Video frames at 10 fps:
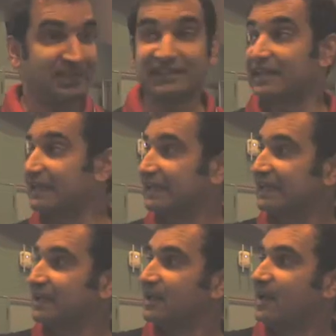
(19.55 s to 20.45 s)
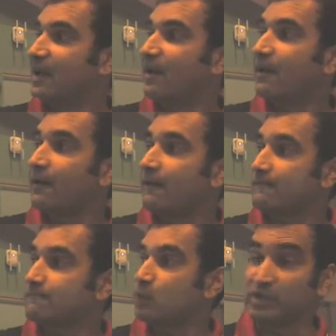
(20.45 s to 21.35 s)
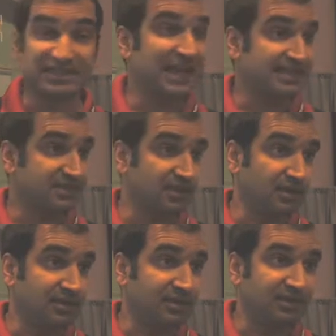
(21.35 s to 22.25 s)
And then once that's done,